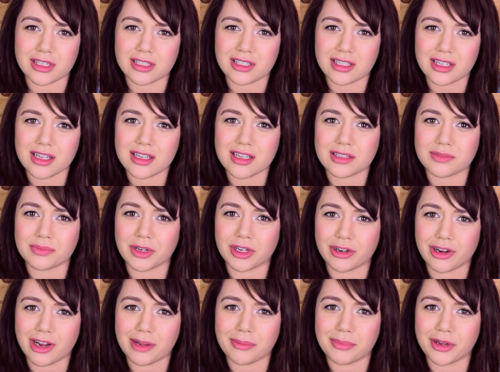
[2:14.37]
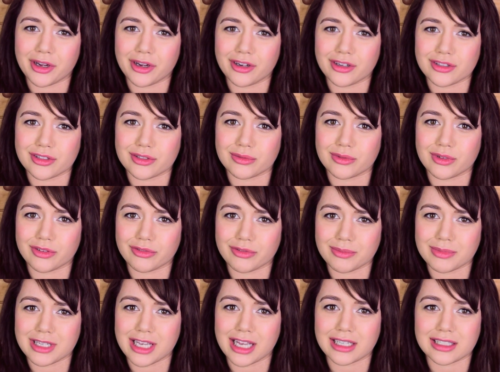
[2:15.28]
it's because my grandparents were
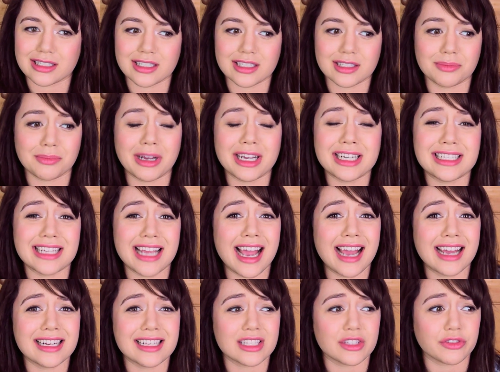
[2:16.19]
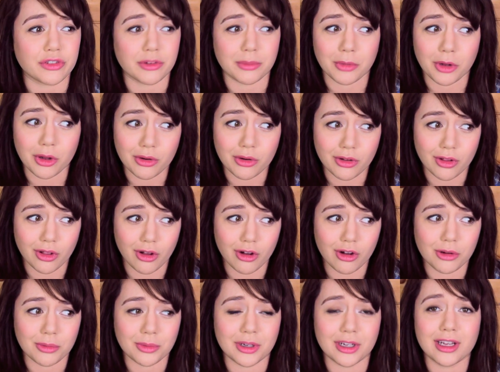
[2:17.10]
from Texas. My dad is from
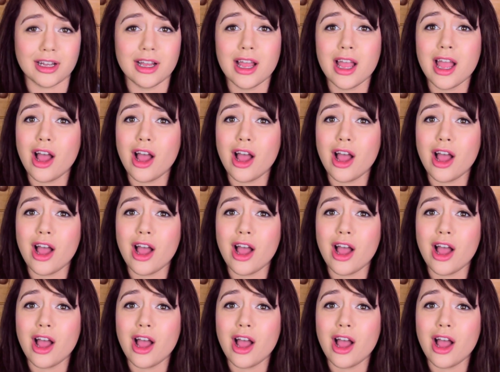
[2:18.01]
Oklahoma.